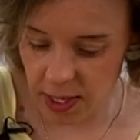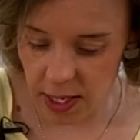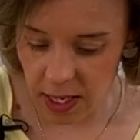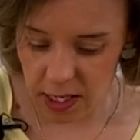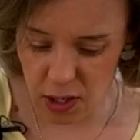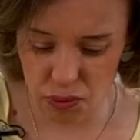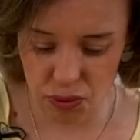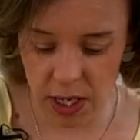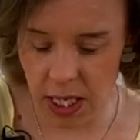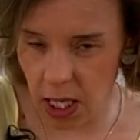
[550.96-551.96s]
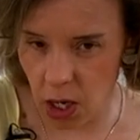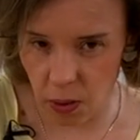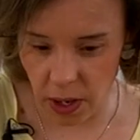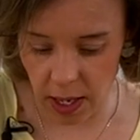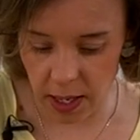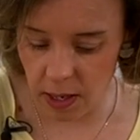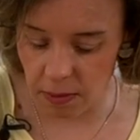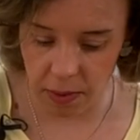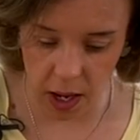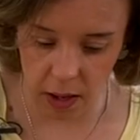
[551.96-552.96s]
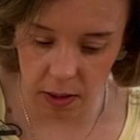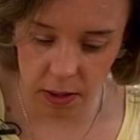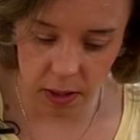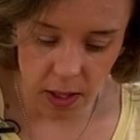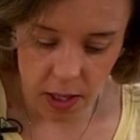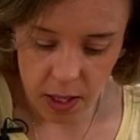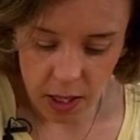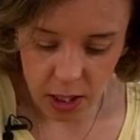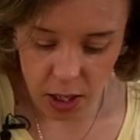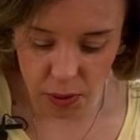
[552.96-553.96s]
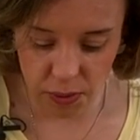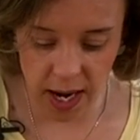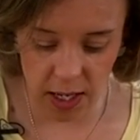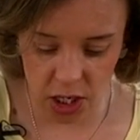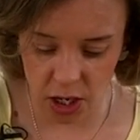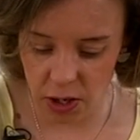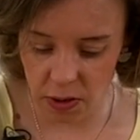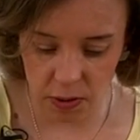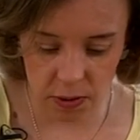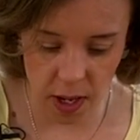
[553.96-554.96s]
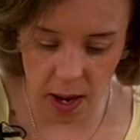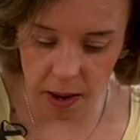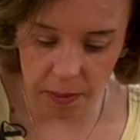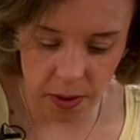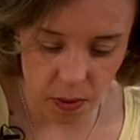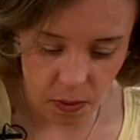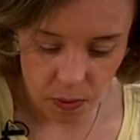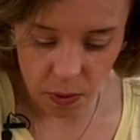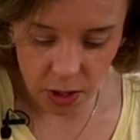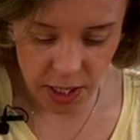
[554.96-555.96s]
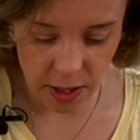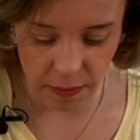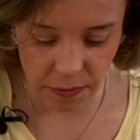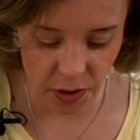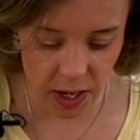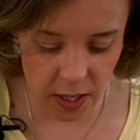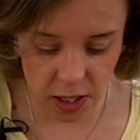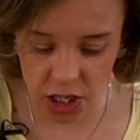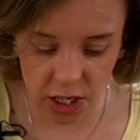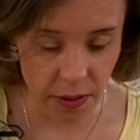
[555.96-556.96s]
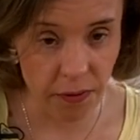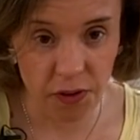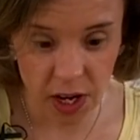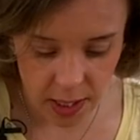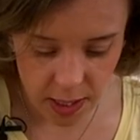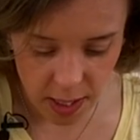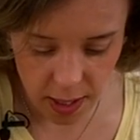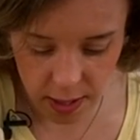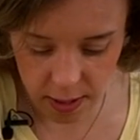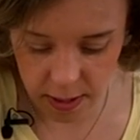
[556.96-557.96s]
It's a really quick meal, great to use up what's in the fridge, in the freezer.